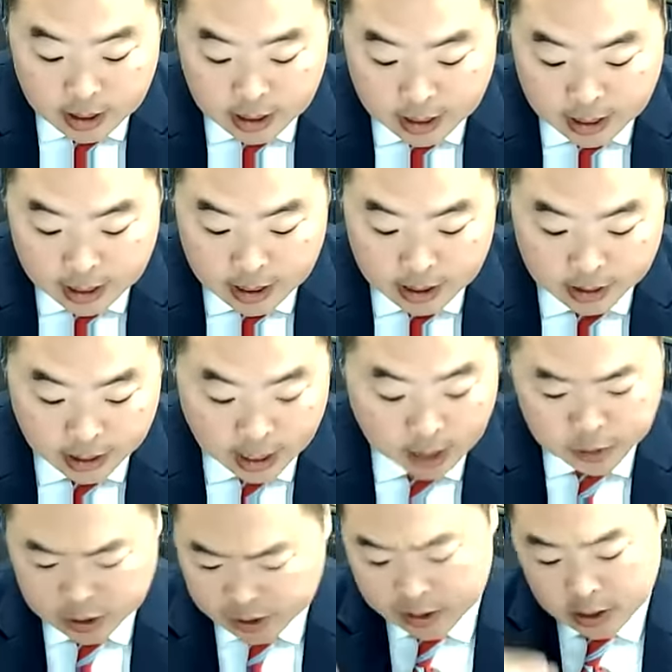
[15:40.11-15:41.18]
And
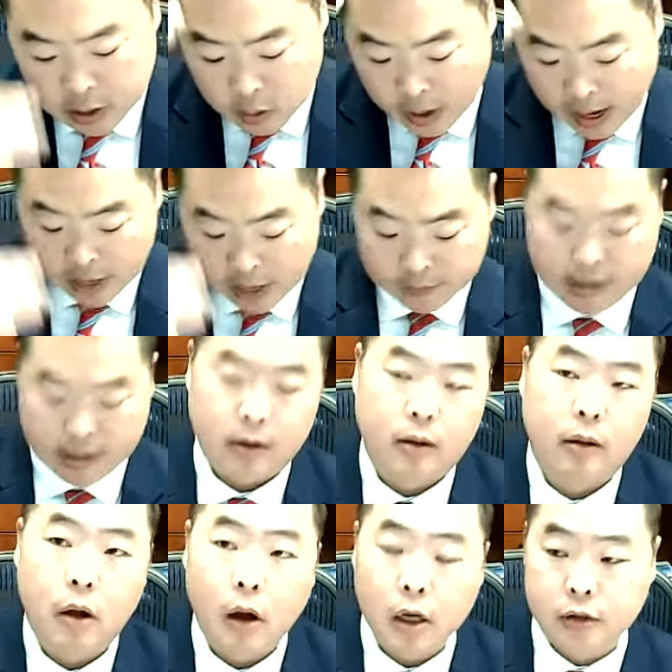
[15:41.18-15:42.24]
I'm just going to go kind of on a
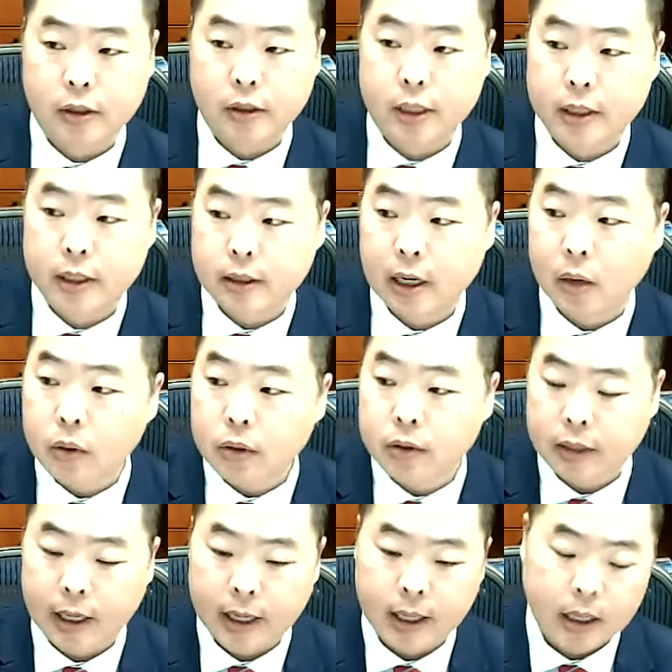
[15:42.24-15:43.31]
laundry list. And I will
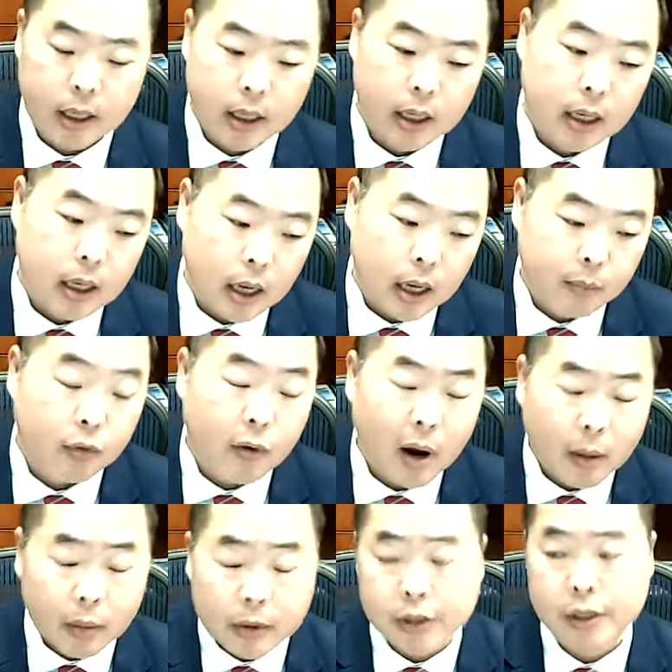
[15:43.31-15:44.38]
say, I
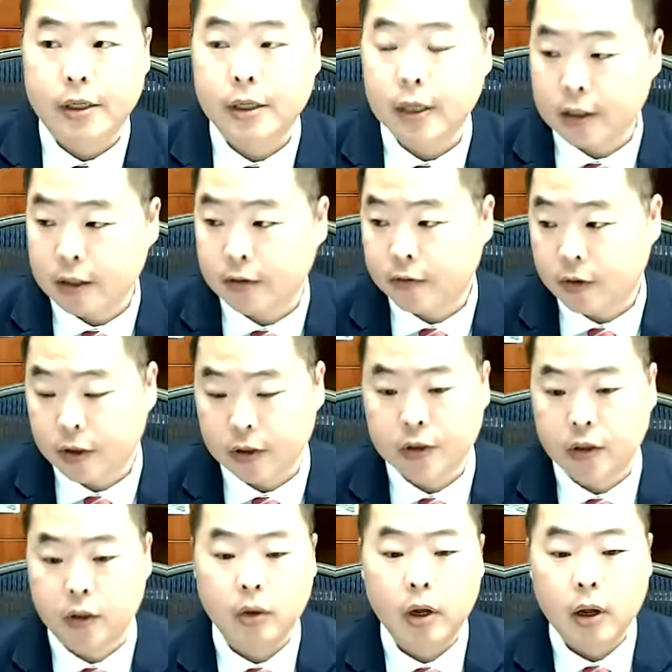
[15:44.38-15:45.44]
probably should have said this at first.
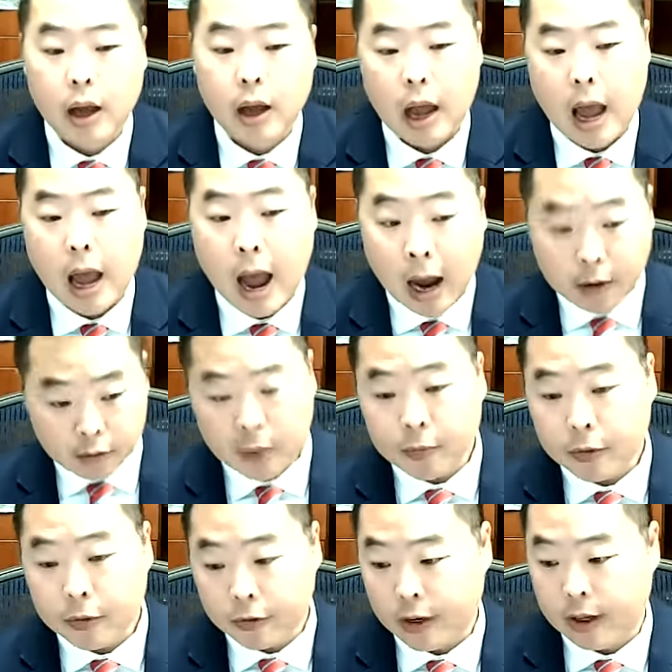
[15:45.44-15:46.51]
So I
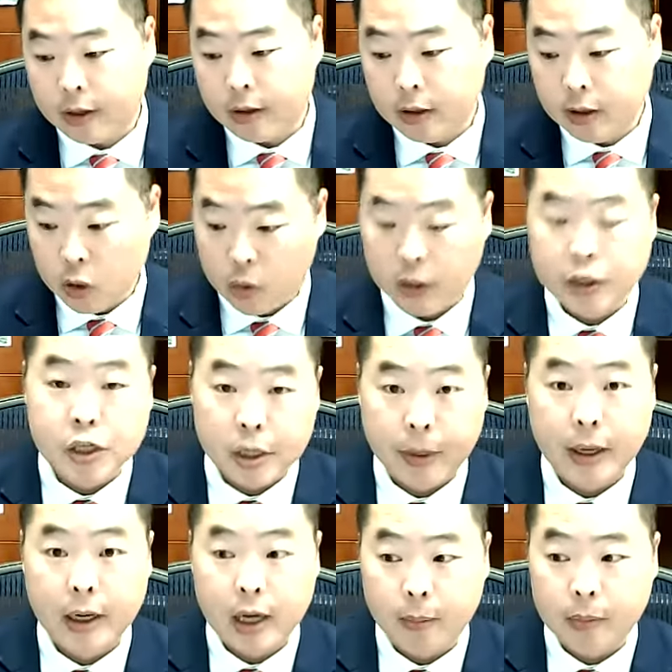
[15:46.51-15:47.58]
represent US
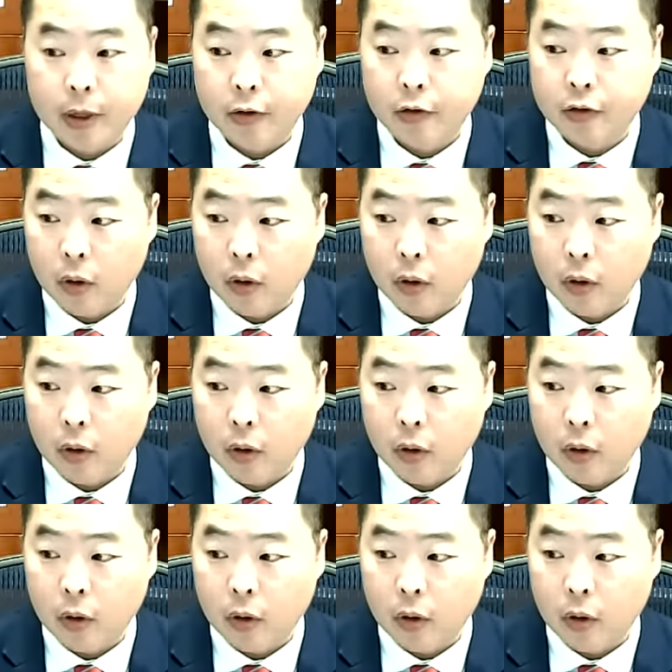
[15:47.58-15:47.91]
shipping companies.